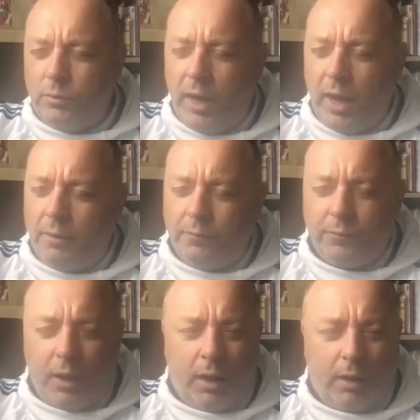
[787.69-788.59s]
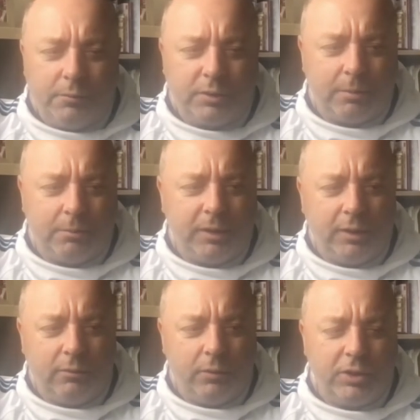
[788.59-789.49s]
We have something
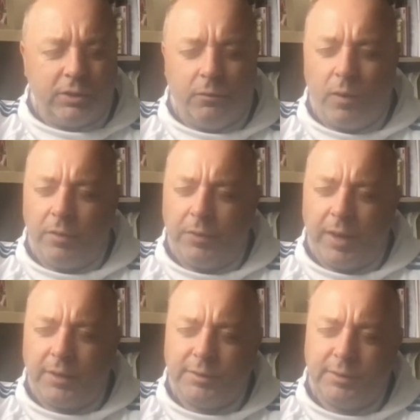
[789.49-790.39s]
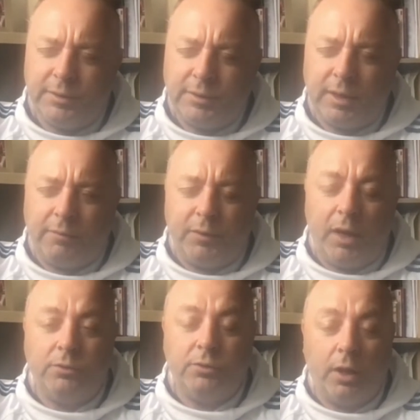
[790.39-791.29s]
in the region of
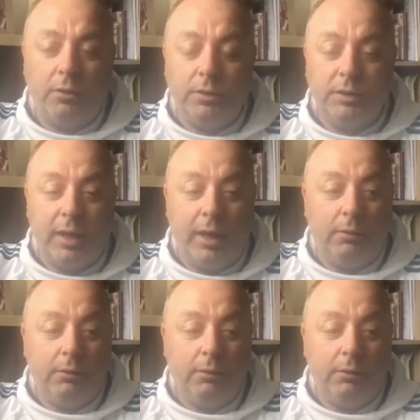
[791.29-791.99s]
1,700 owners now.